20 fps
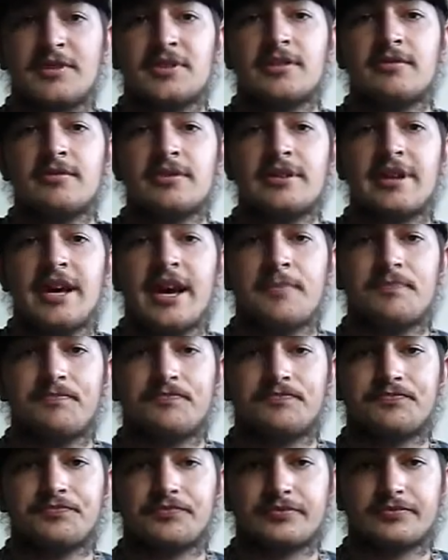doing that,
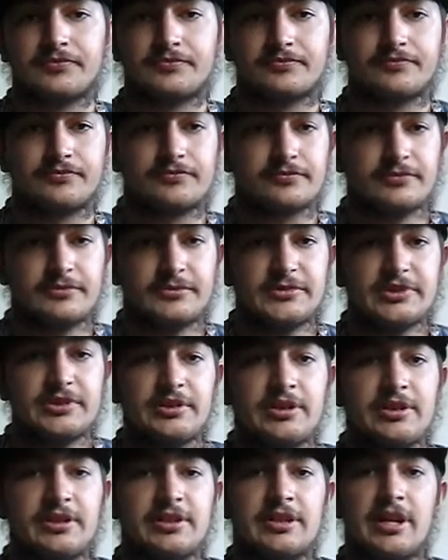
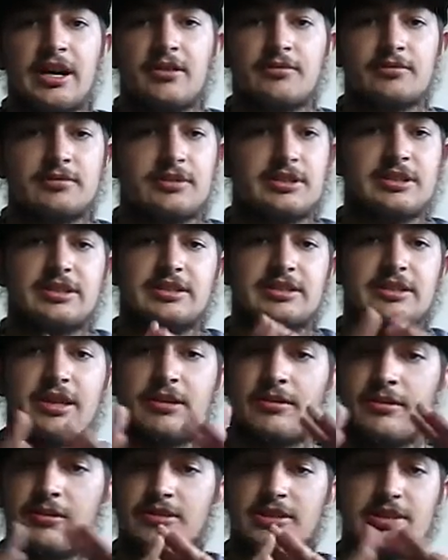you know,
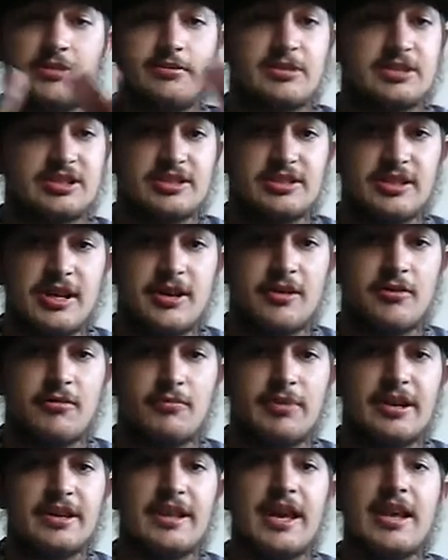it was slow,
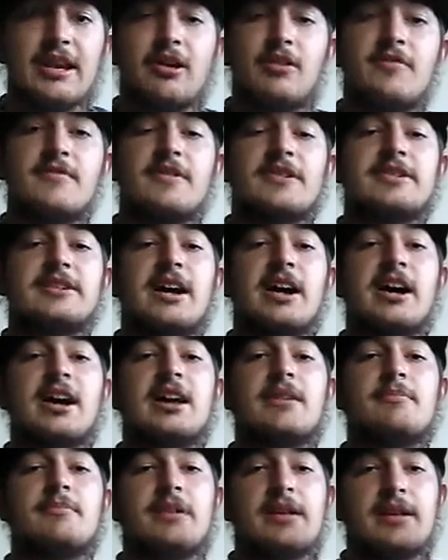but then over
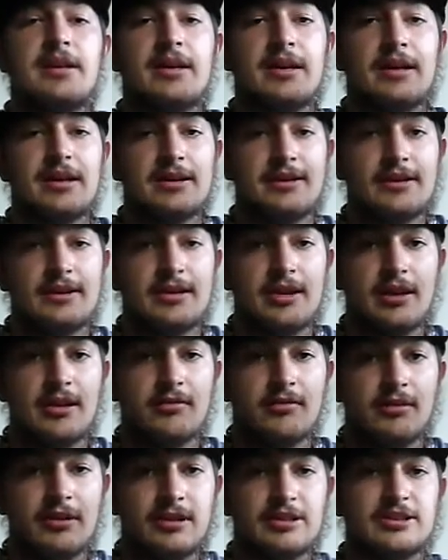time, you
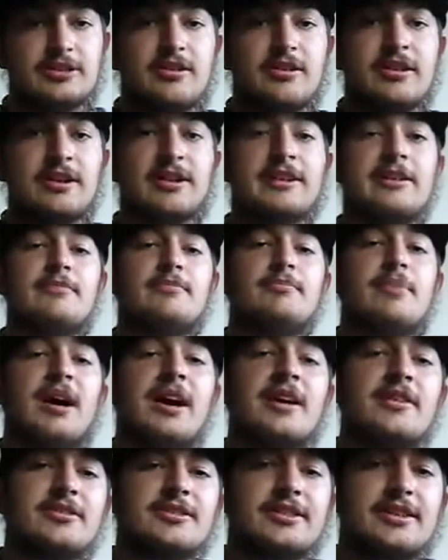know, it started to get
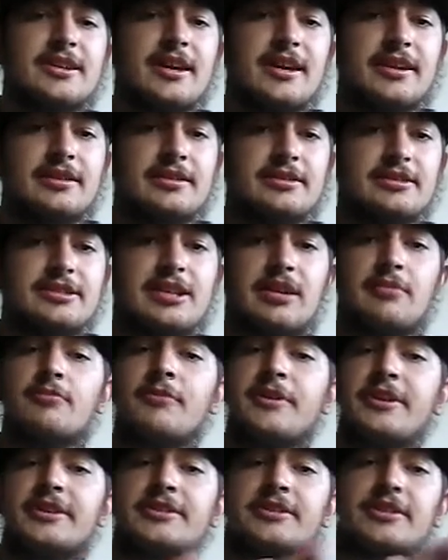buyers again. Some
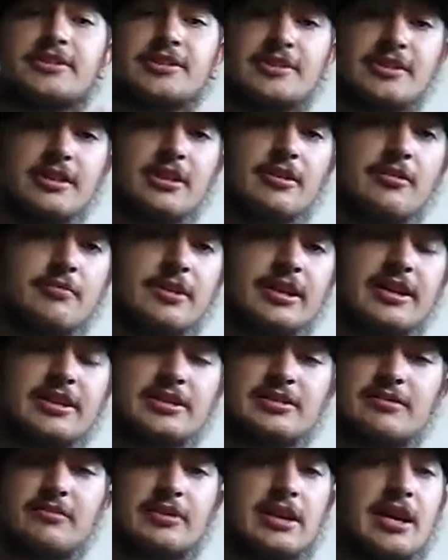weeks are slow
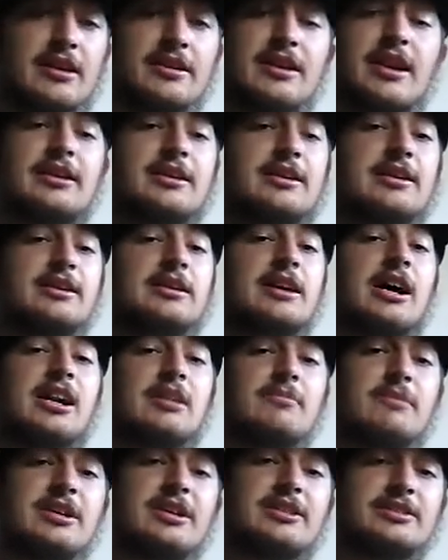because again, the
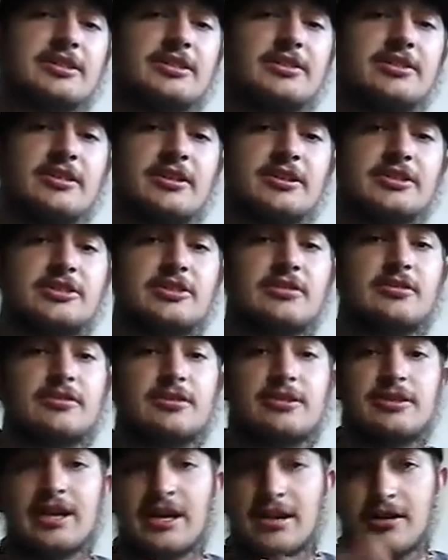economy isn't good, so
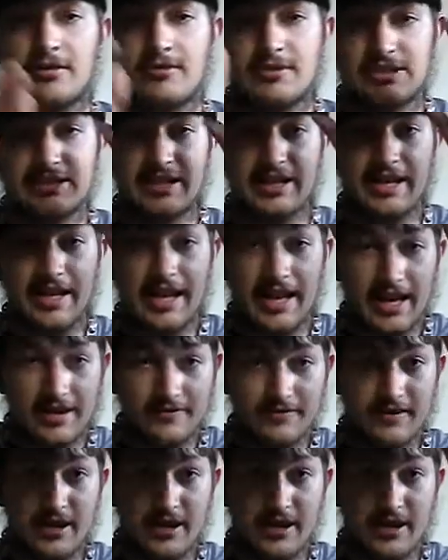you're not always gonna have